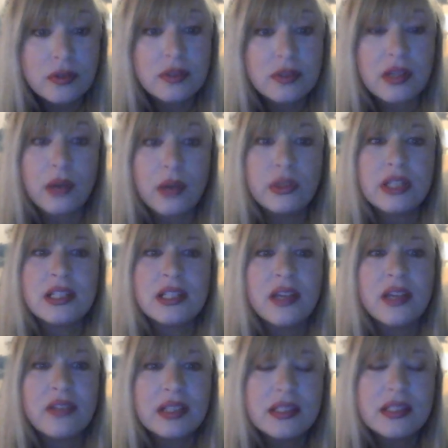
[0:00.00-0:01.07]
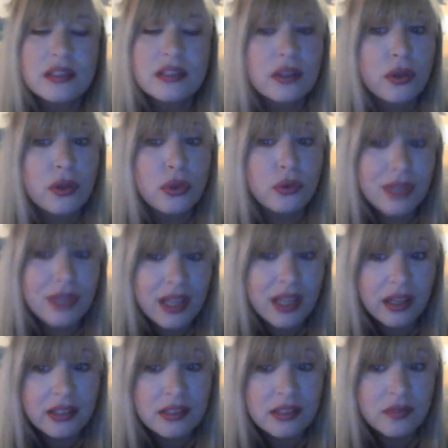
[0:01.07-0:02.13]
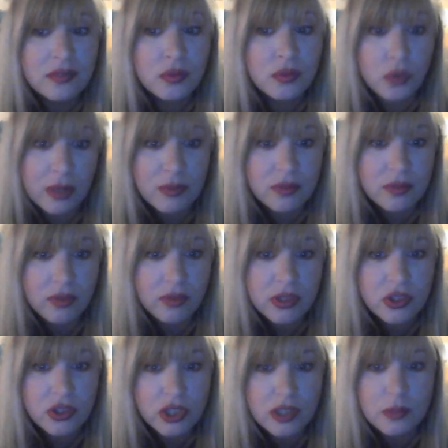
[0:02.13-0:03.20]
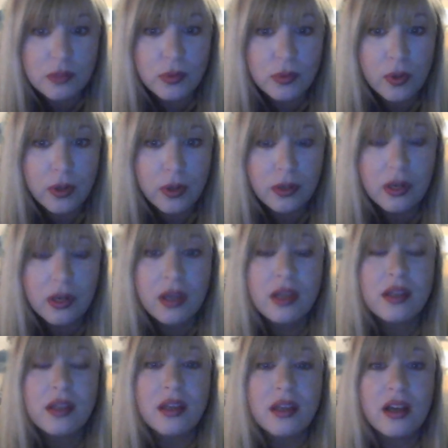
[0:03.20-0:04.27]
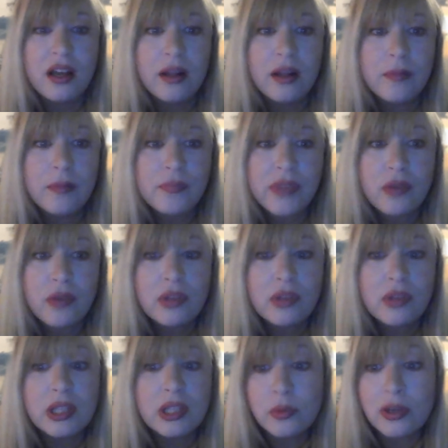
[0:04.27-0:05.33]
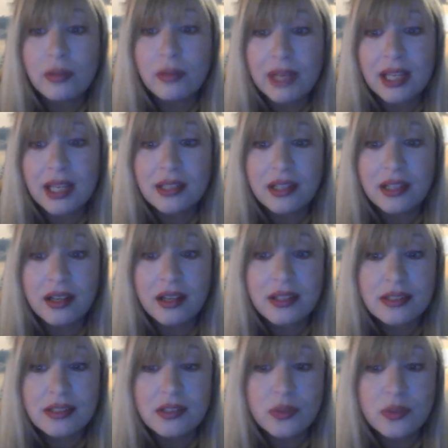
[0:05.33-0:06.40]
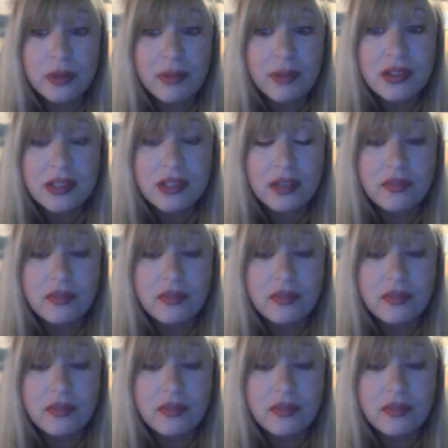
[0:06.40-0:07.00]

I would like to have at least three kinds of grapes for this cheese board. Um, I really need to work on my antioxidants when I'm outside